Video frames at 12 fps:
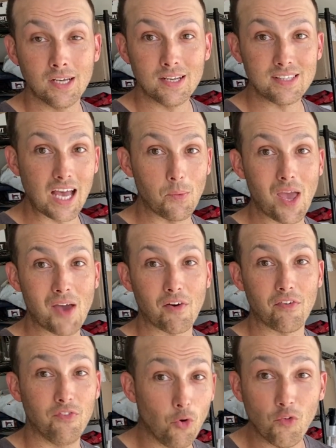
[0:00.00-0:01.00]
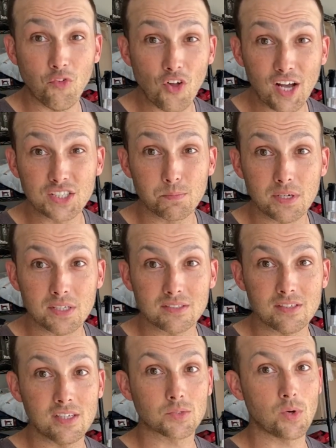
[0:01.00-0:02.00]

Now we have a full-fledged business.